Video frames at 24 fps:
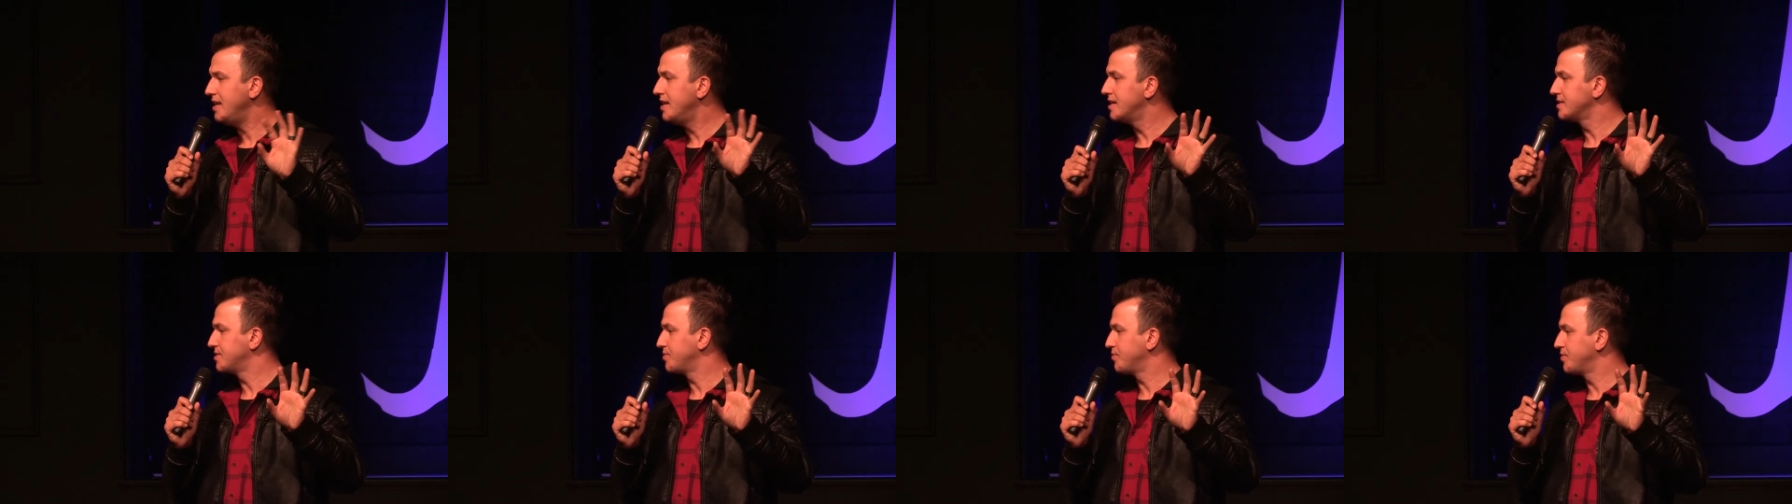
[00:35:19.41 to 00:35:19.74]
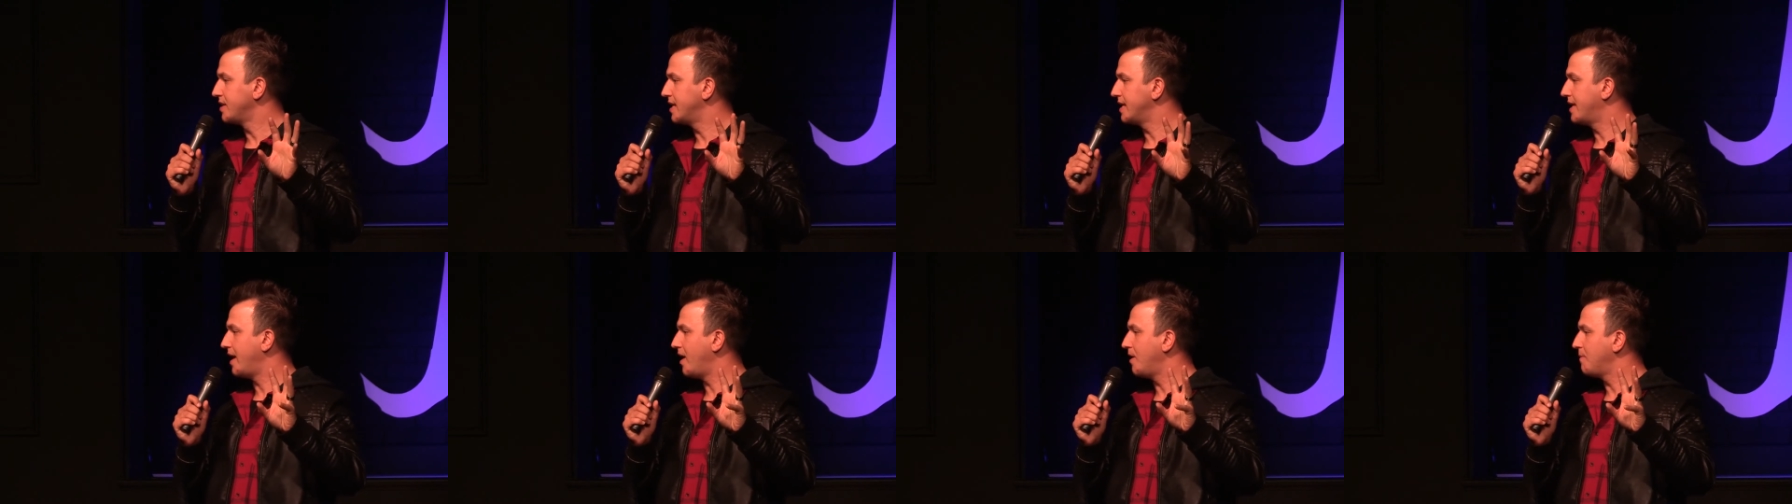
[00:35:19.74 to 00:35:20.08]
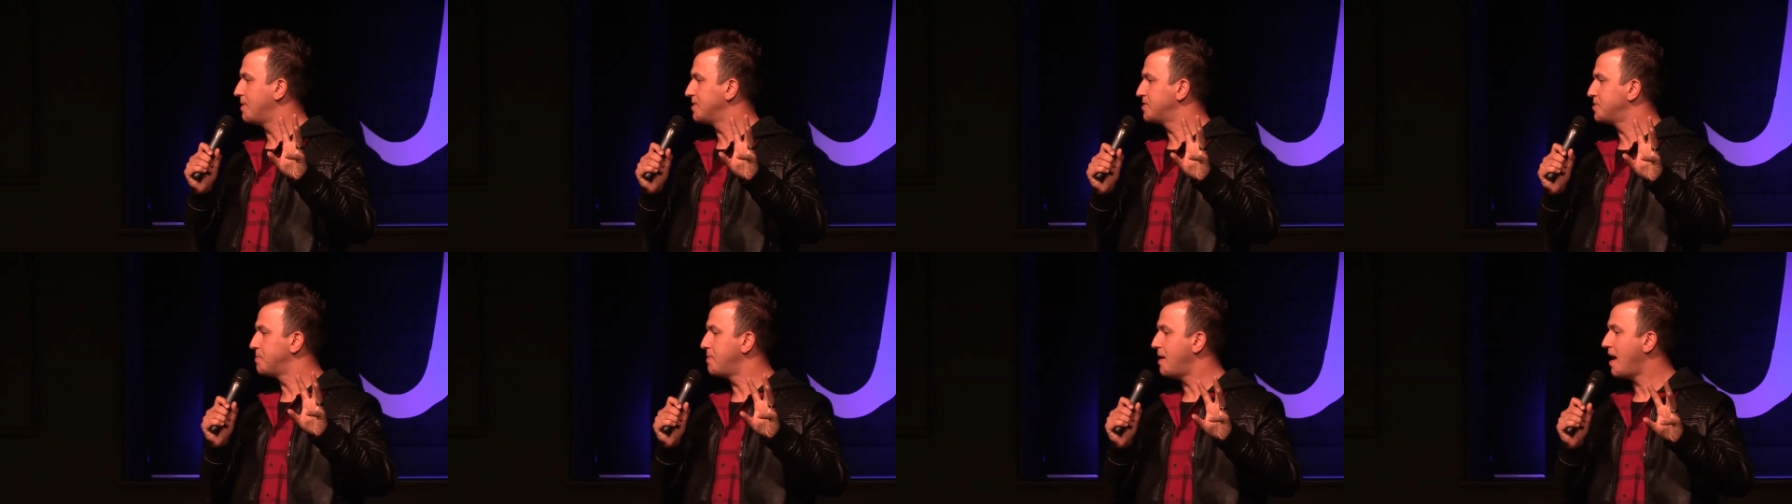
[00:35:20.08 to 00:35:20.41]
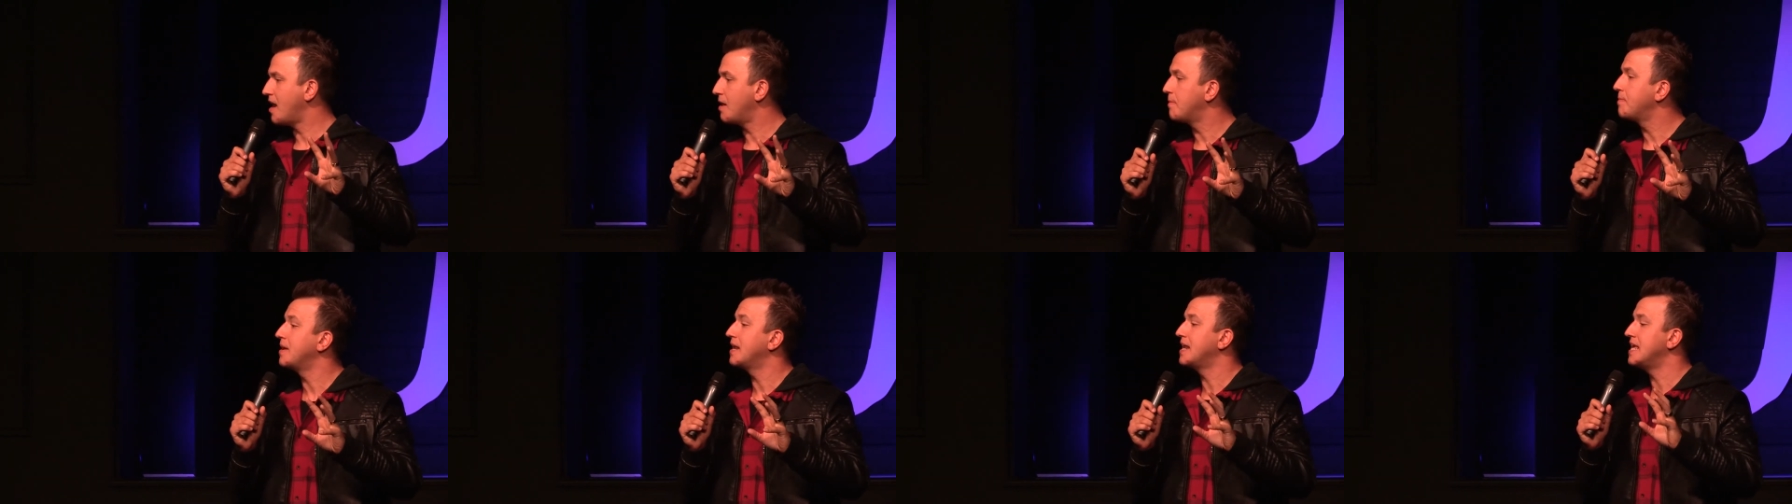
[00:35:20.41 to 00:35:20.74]
doesn't really care much
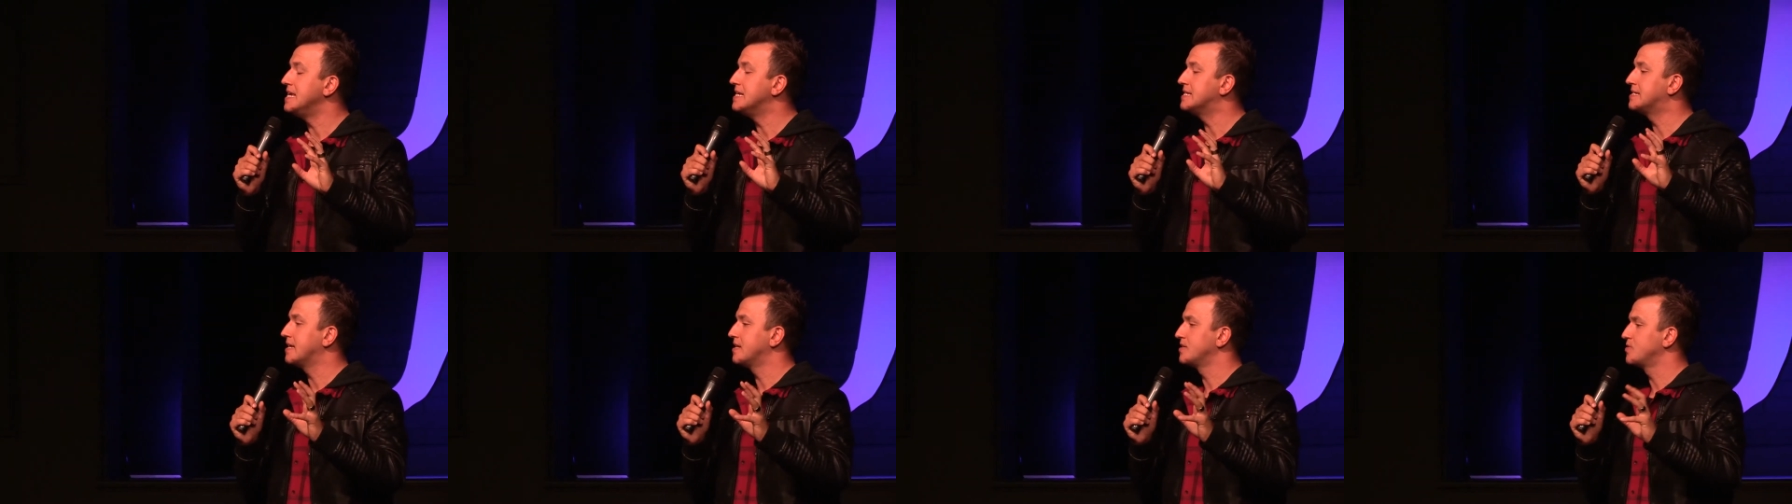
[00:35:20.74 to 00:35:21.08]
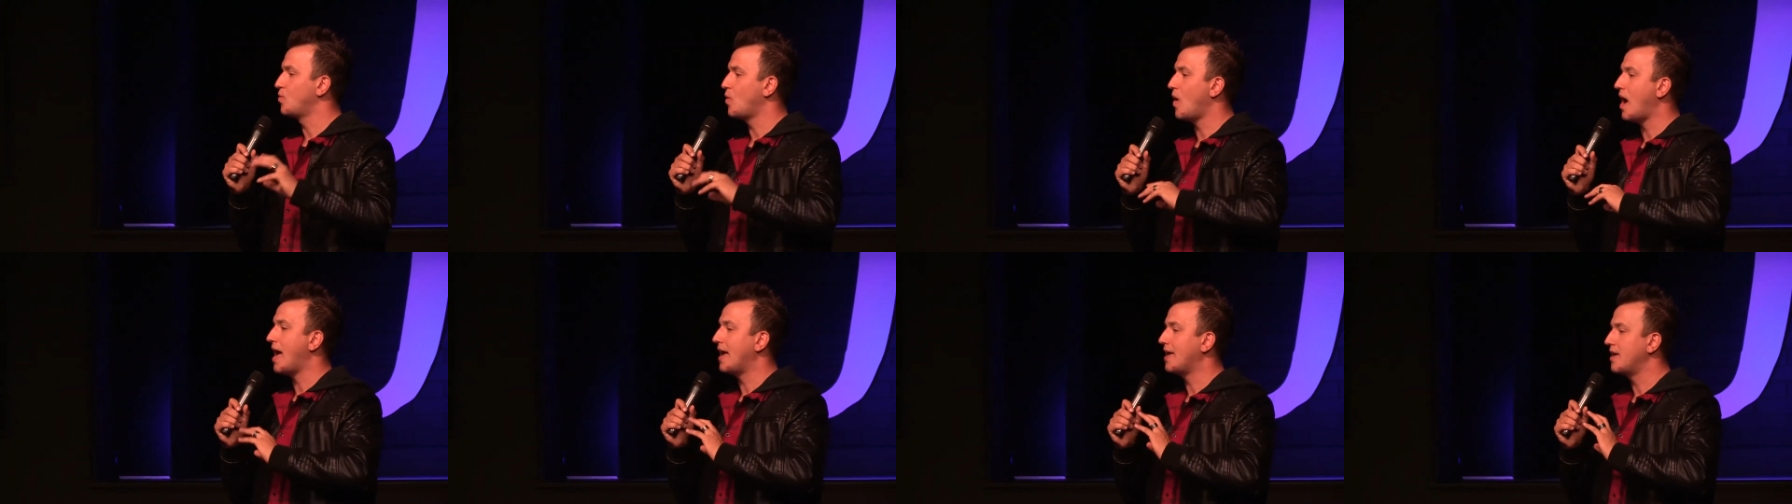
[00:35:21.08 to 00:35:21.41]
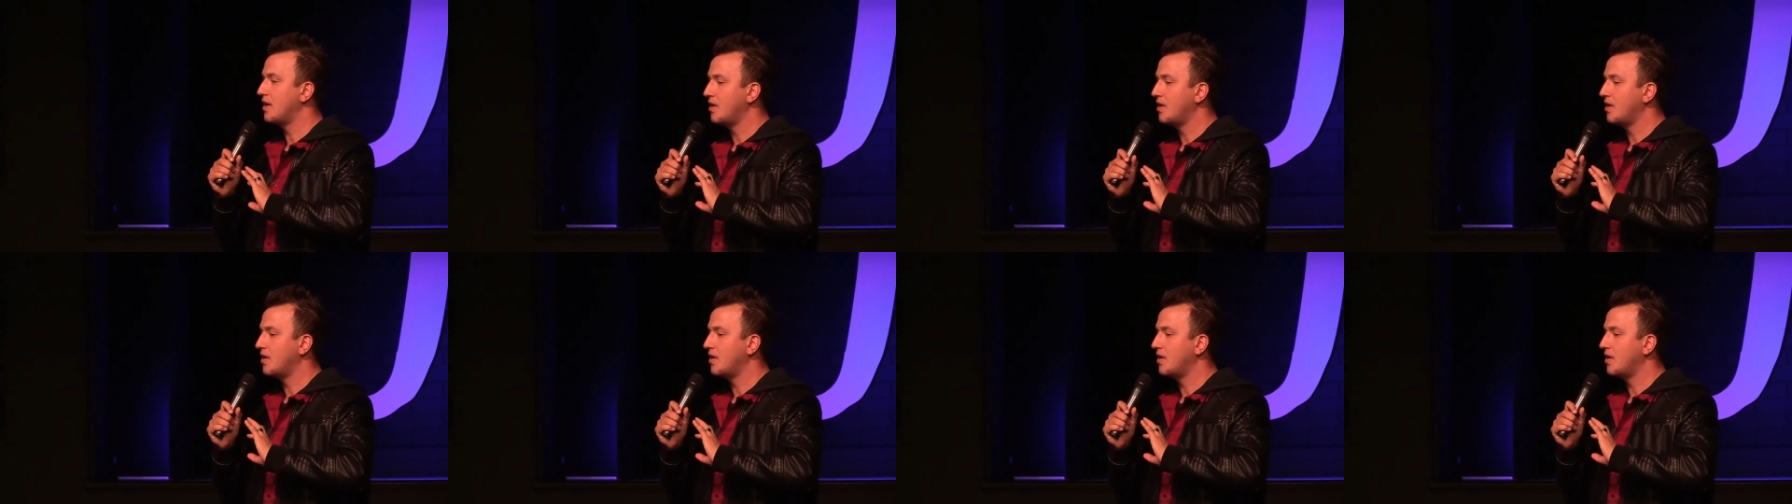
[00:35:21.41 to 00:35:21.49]
about it. But he says, why?